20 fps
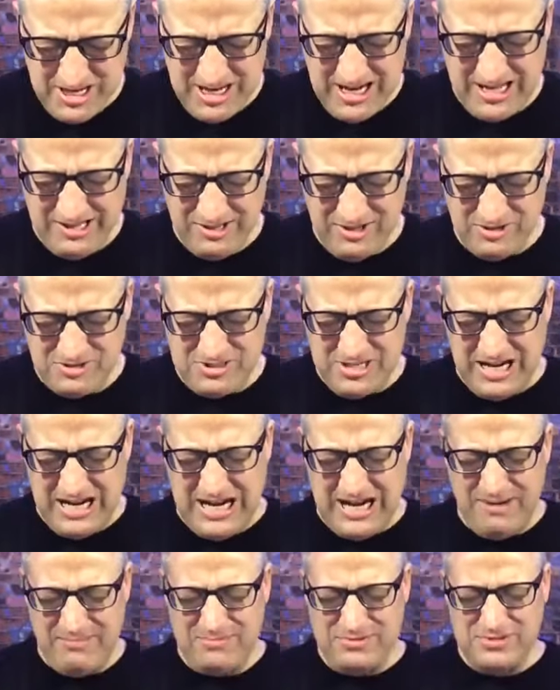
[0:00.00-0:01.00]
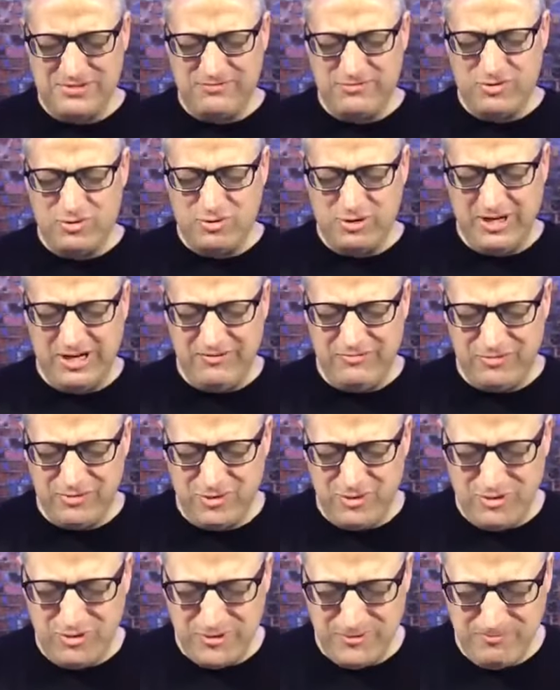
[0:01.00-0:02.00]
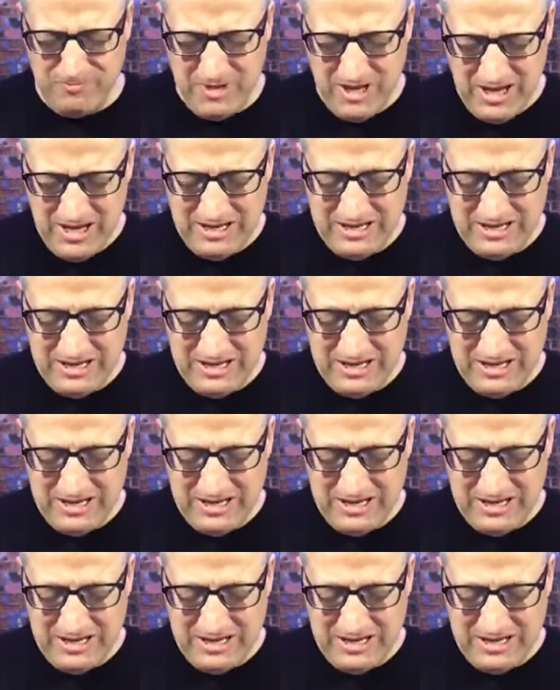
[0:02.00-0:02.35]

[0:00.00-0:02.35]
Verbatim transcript: and their times of grief, Lord.